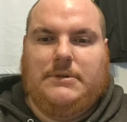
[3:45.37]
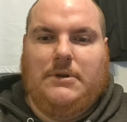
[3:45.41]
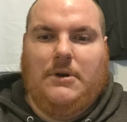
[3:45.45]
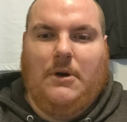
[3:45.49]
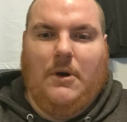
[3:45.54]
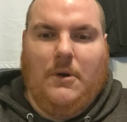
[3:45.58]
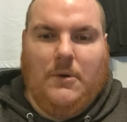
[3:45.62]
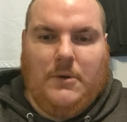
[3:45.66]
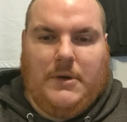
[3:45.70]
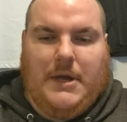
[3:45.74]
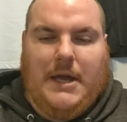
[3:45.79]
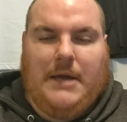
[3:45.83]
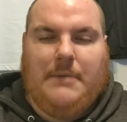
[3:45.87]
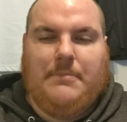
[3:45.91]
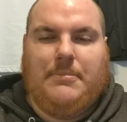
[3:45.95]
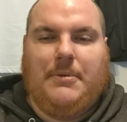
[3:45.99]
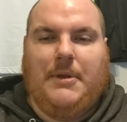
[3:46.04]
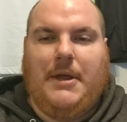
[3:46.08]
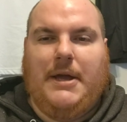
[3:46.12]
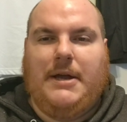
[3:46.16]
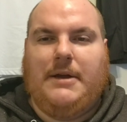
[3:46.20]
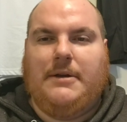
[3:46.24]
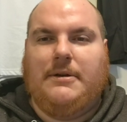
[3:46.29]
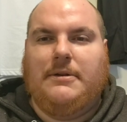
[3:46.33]
okay
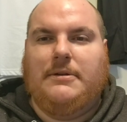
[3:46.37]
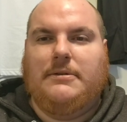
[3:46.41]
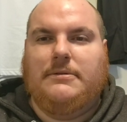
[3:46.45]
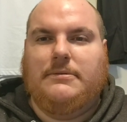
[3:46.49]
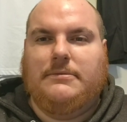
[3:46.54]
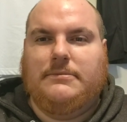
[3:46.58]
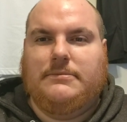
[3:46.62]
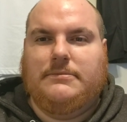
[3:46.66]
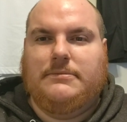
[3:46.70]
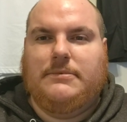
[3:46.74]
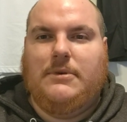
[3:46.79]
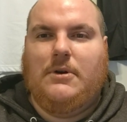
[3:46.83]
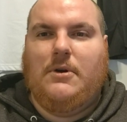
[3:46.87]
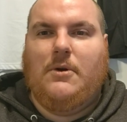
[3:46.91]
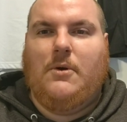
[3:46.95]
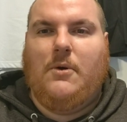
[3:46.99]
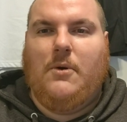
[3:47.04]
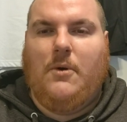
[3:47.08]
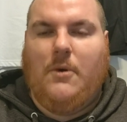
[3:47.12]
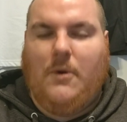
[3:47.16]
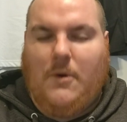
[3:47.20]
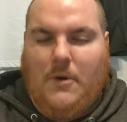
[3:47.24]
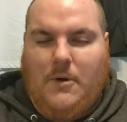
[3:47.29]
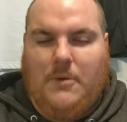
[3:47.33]
player,
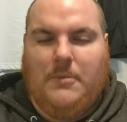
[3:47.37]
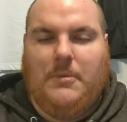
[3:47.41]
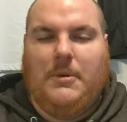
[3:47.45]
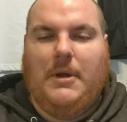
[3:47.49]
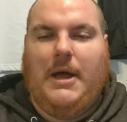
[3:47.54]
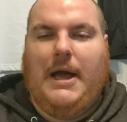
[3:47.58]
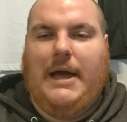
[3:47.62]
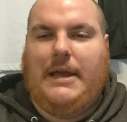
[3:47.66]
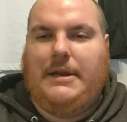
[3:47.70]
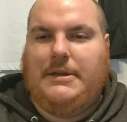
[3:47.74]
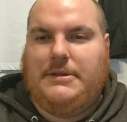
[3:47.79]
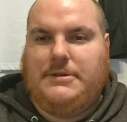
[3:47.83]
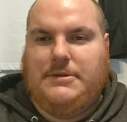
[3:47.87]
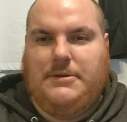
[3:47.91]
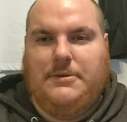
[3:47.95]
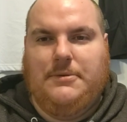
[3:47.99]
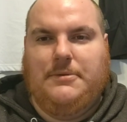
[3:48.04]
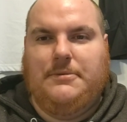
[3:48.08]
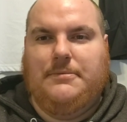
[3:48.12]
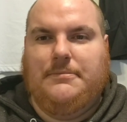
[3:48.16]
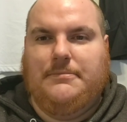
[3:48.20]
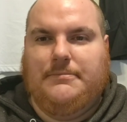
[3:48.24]
horrible attitude.